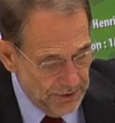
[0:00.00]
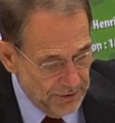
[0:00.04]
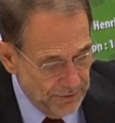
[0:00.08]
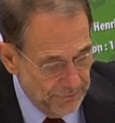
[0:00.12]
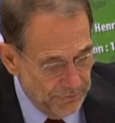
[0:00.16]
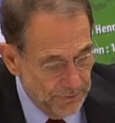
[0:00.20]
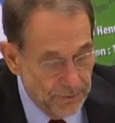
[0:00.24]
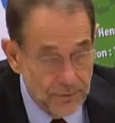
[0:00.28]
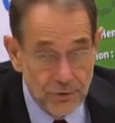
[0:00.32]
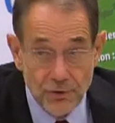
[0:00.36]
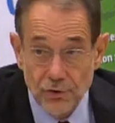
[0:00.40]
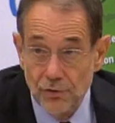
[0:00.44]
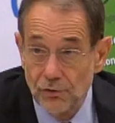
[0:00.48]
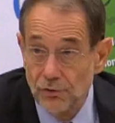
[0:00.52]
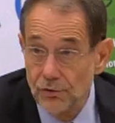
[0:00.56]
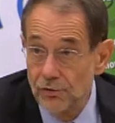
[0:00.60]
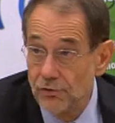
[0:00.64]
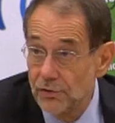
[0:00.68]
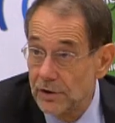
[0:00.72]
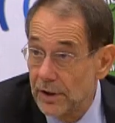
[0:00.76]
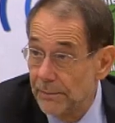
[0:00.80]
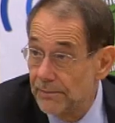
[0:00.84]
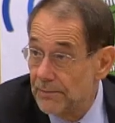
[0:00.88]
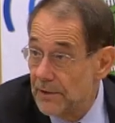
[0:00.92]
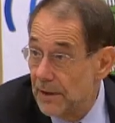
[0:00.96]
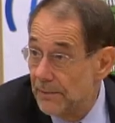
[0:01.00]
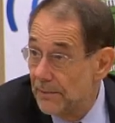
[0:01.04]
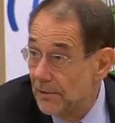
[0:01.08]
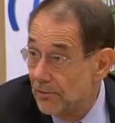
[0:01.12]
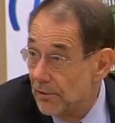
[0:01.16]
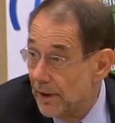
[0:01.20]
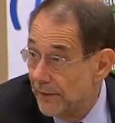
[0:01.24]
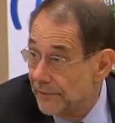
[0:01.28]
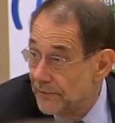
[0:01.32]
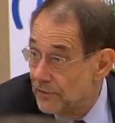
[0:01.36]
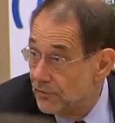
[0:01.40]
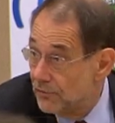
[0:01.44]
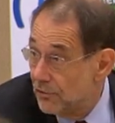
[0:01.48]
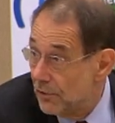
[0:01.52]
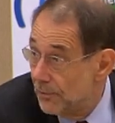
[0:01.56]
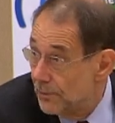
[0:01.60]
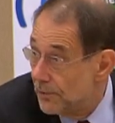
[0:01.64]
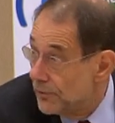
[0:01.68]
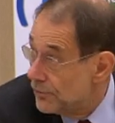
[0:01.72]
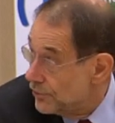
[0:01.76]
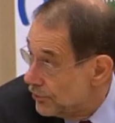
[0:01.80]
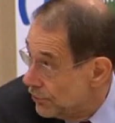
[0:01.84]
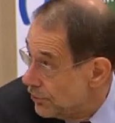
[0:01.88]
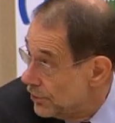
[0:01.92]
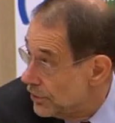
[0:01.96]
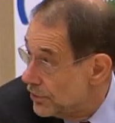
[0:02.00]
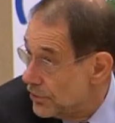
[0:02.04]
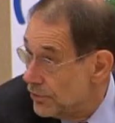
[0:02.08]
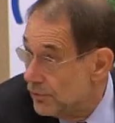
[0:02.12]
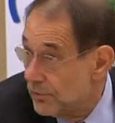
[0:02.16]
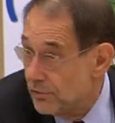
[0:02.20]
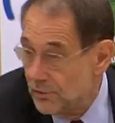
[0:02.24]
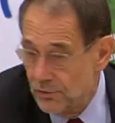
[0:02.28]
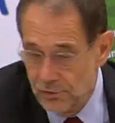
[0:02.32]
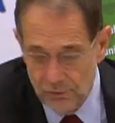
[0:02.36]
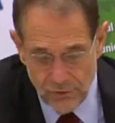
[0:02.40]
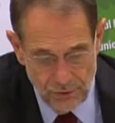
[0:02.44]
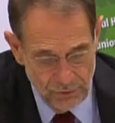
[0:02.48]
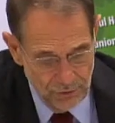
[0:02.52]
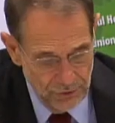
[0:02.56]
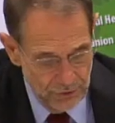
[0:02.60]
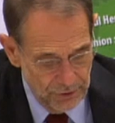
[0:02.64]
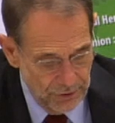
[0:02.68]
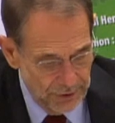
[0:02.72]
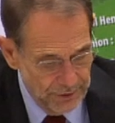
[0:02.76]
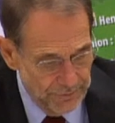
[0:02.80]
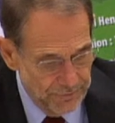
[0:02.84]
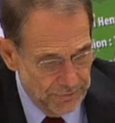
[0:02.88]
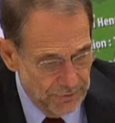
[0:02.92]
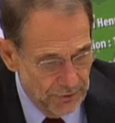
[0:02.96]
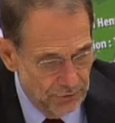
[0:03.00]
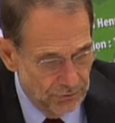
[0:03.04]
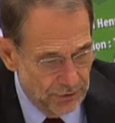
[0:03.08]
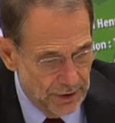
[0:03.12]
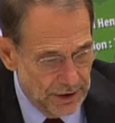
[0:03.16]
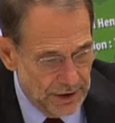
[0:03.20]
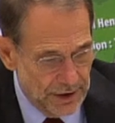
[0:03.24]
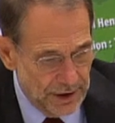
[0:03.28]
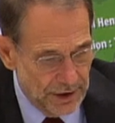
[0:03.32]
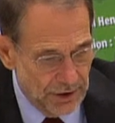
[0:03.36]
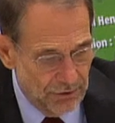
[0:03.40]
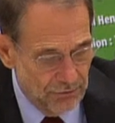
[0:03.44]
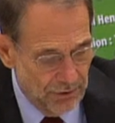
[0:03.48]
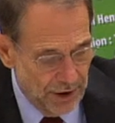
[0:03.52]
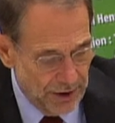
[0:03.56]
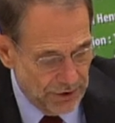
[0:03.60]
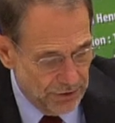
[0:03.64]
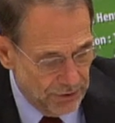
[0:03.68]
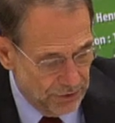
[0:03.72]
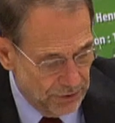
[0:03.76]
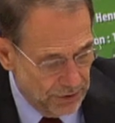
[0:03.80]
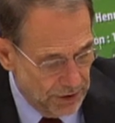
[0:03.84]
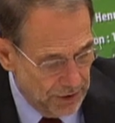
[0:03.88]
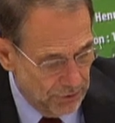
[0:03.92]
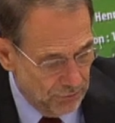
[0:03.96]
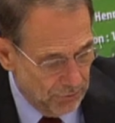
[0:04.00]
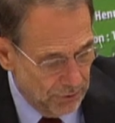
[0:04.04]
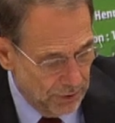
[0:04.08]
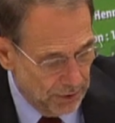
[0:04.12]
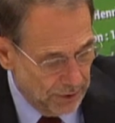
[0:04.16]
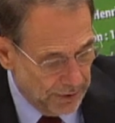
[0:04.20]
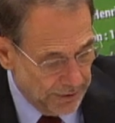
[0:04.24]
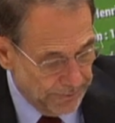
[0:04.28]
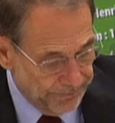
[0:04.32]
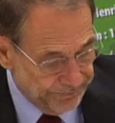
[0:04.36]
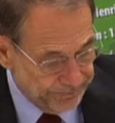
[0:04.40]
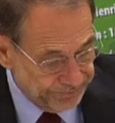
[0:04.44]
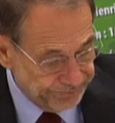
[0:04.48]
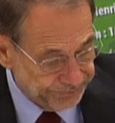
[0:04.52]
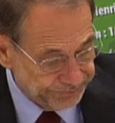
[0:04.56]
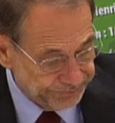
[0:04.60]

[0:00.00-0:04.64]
So from June to September, we have two opportunities to review the situation in the world.